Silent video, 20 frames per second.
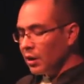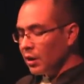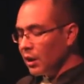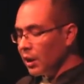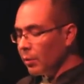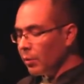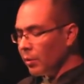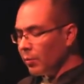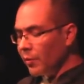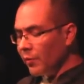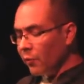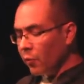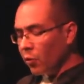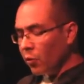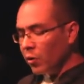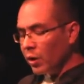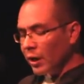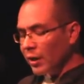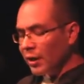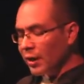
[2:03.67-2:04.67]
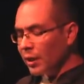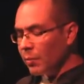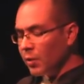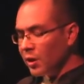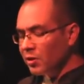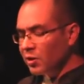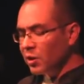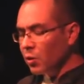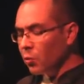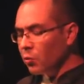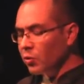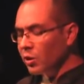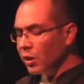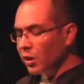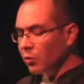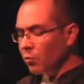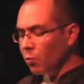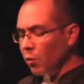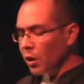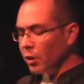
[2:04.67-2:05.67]
Never before had he been so
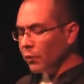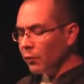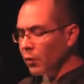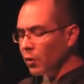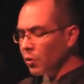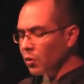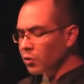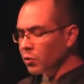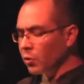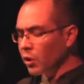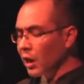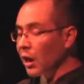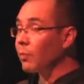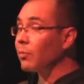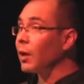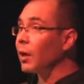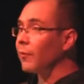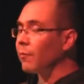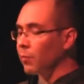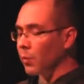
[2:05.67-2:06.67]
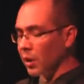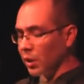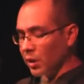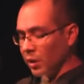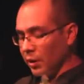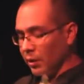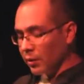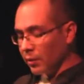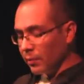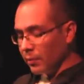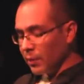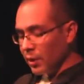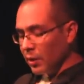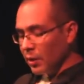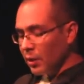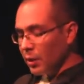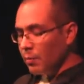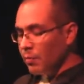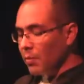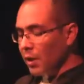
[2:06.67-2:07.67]
near one of those who gave life meaning.
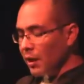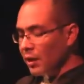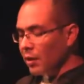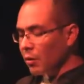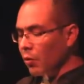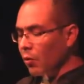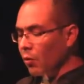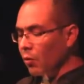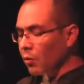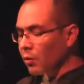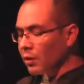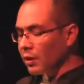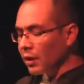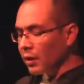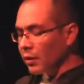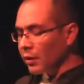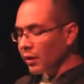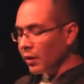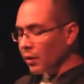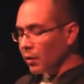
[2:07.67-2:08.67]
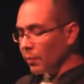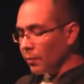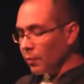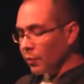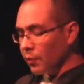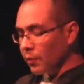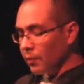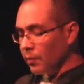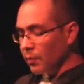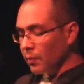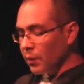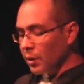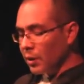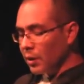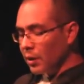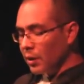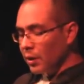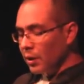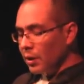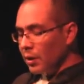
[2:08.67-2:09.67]
Maybe all Talia.
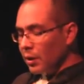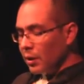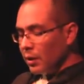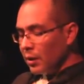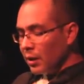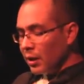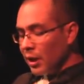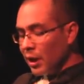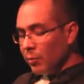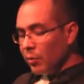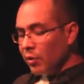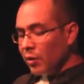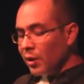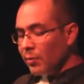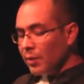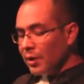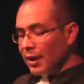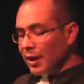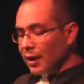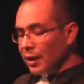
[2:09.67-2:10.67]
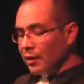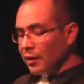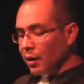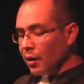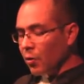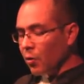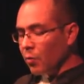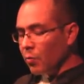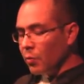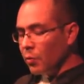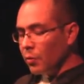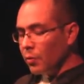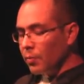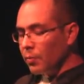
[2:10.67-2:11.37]
Never even had the hope.